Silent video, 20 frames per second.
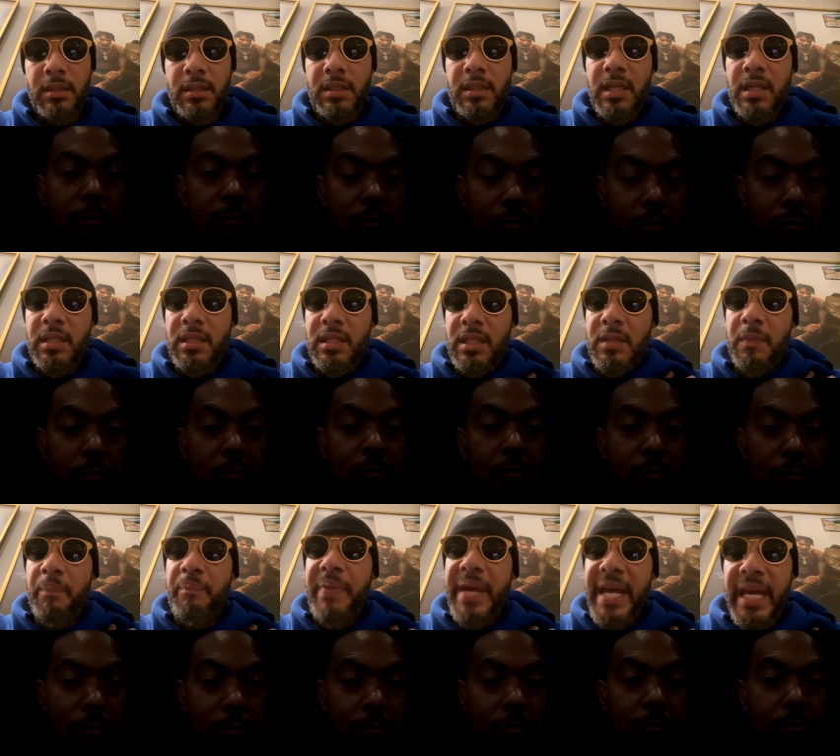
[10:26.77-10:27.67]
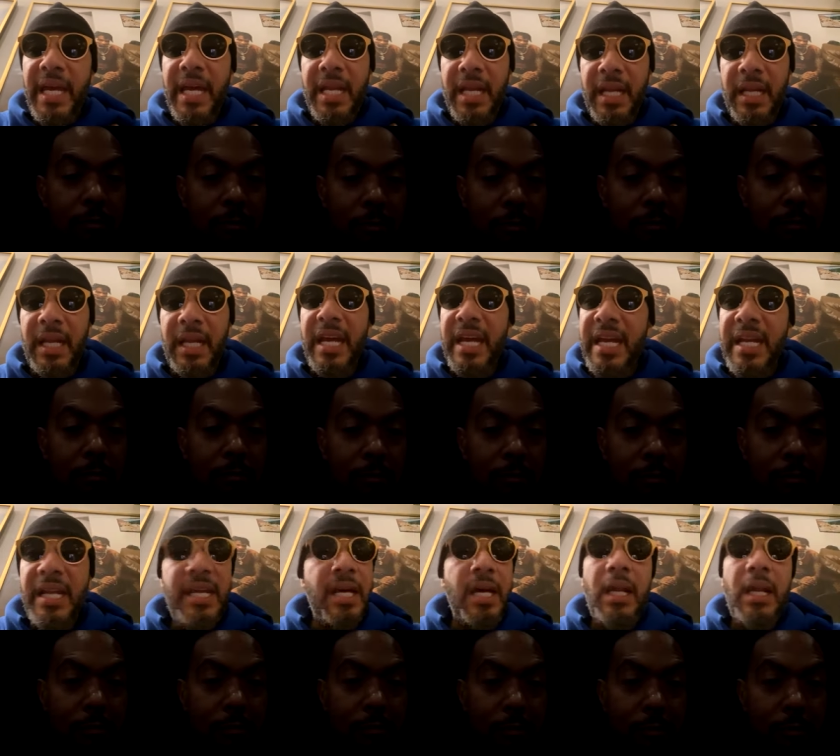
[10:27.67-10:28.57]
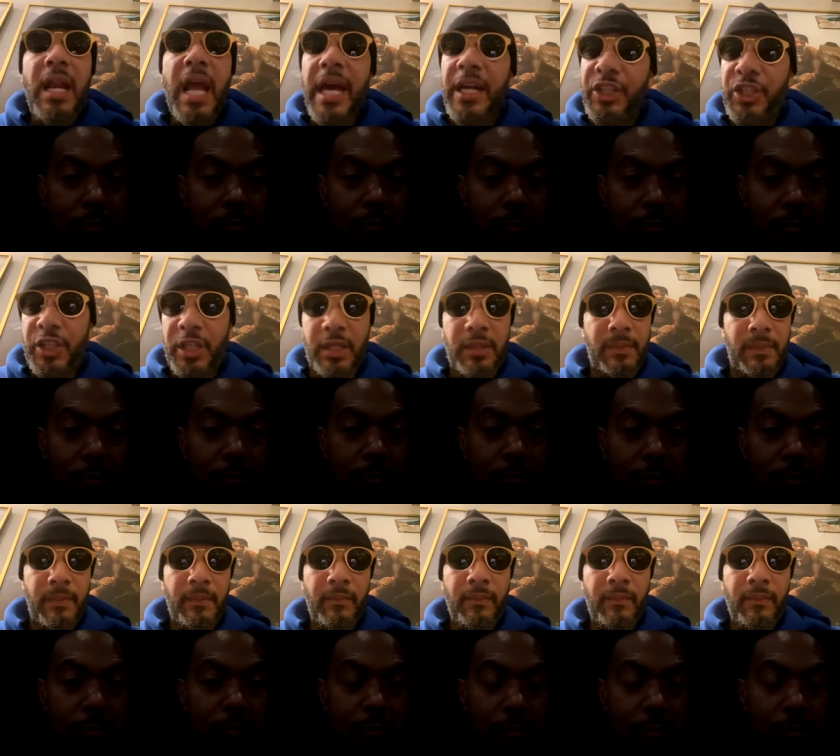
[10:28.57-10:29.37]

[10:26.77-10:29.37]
this is bigger than any election.